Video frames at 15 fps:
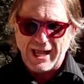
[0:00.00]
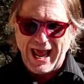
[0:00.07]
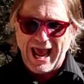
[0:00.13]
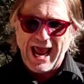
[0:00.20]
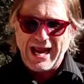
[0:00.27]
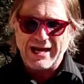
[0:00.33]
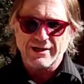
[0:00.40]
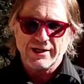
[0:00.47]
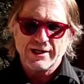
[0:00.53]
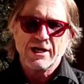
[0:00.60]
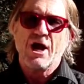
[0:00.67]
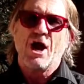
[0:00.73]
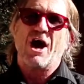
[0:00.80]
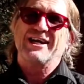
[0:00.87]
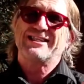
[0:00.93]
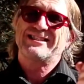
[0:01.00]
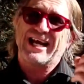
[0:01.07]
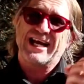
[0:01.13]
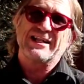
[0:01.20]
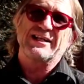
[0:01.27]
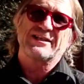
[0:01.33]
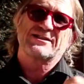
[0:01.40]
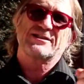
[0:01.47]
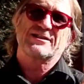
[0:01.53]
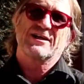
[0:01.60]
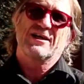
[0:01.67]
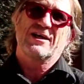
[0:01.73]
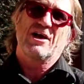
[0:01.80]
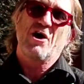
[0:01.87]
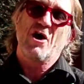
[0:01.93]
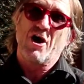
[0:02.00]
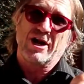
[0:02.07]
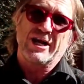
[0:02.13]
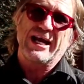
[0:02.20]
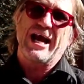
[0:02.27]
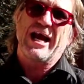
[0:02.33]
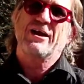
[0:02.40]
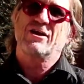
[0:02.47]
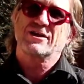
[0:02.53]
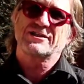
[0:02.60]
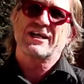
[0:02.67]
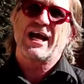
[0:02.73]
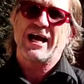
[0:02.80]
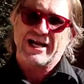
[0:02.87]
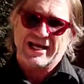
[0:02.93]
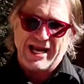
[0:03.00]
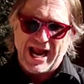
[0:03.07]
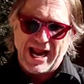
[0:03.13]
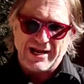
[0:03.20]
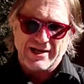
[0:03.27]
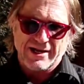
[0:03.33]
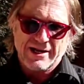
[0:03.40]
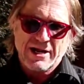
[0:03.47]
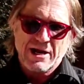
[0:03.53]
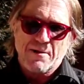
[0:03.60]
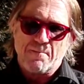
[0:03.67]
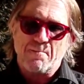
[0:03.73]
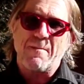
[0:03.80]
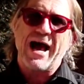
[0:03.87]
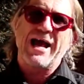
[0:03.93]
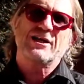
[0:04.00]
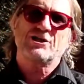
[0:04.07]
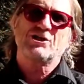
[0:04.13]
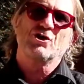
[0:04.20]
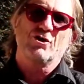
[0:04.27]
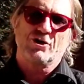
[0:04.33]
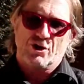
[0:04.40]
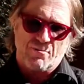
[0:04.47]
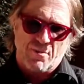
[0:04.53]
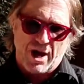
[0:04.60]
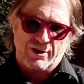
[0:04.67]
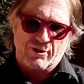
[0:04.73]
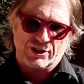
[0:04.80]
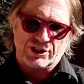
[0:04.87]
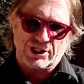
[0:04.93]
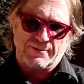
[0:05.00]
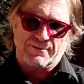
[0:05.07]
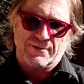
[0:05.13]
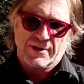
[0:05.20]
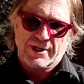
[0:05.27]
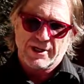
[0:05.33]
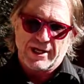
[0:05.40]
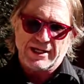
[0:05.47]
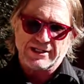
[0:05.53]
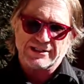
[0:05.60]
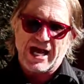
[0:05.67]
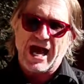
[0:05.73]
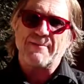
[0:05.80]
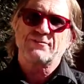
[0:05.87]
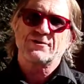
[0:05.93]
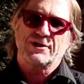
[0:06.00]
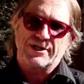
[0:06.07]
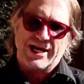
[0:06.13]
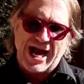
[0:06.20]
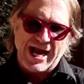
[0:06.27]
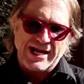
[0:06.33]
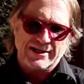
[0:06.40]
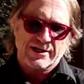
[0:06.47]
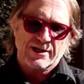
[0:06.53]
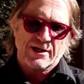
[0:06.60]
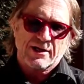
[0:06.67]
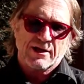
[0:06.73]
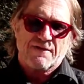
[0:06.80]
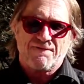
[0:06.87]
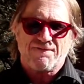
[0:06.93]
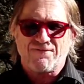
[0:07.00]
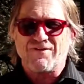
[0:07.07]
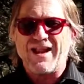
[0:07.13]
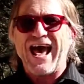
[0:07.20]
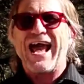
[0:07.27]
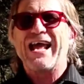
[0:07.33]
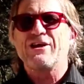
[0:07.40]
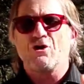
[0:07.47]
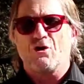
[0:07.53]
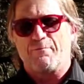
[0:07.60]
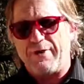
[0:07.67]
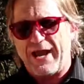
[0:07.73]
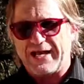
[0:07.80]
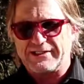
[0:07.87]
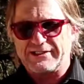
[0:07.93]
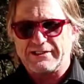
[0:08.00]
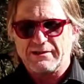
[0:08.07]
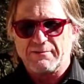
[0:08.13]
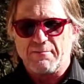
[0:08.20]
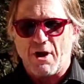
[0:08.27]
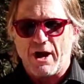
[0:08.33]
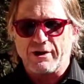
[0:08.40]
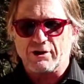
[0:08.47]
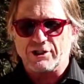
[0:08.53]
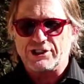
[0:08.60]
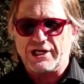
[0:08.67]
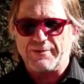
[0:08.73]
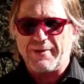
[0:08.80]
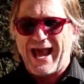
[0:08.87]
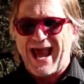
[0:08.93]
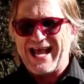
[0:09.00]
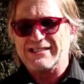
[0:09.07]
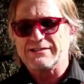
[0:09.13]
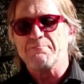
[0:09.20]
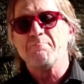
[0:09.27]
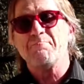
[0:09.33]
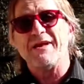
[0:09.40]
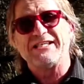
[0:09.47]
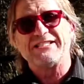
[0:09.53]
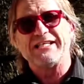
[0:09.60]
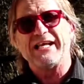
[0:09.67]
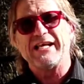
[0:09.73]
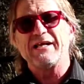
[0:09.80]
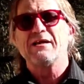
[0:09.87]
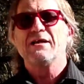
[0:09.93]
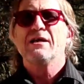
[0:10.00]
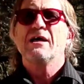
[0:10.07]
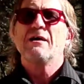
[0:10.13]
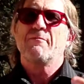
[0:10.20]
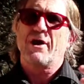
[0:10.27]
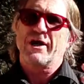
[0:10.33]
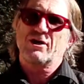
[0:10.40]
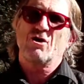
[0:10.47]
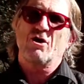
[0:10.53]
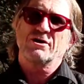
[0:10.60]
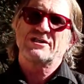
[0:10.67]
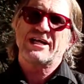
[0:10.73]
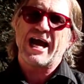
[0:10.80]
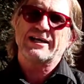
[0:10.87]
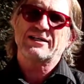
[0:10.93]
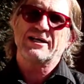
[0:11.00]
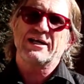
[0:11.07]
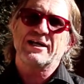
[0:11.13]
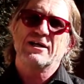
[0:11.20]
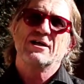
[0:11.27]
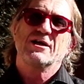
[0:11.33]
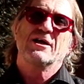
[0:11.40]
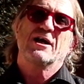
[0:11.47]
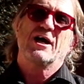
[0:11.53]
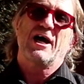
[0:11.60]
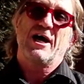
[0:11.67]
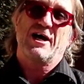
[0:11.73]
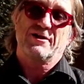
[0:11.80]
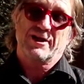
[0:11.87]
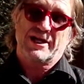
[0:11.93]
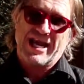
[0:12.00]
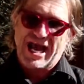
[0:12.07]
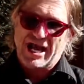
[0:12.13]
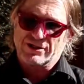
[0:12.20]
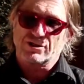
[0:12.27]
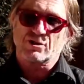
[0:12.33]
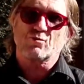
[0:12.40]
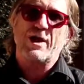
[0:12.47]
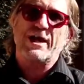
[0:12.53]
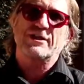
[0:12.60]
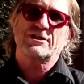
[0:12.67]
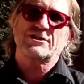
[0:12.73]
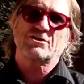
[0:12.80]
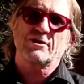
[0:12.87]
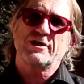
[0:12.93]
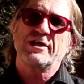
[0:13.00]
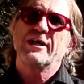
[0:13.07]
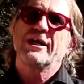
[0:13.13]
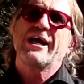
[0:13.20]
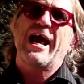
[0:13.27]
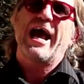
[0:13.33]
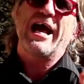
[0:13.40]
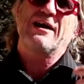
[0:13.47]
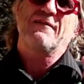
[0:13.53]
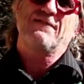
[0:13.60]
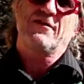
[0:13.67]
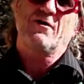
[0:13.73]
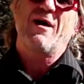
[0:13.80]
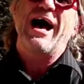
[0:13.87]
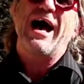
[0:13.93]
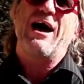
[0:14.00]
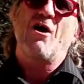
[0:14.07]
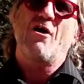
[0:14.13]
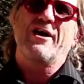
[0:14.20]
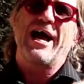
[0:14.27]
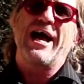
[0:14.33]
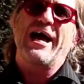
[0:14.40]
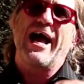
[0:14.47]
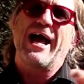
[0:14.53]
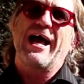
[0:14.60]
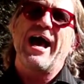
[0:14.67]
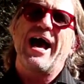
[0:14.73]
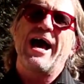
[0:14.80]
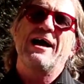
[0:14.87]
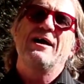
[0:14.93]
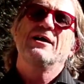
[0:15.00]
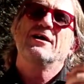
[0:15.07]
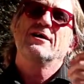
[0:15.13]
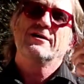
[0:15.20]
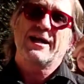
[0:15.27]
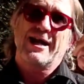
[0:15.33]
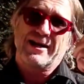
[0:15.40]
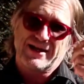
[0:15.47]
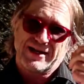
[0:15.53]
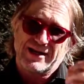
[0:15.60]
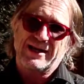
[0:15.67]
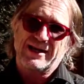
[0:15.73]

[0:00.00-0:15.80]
And I said this earlier and I'll say it again, make sure your microchip is up to date. Flag your pet's microchip as missing by contacting the council registry, and if you are on AAR, then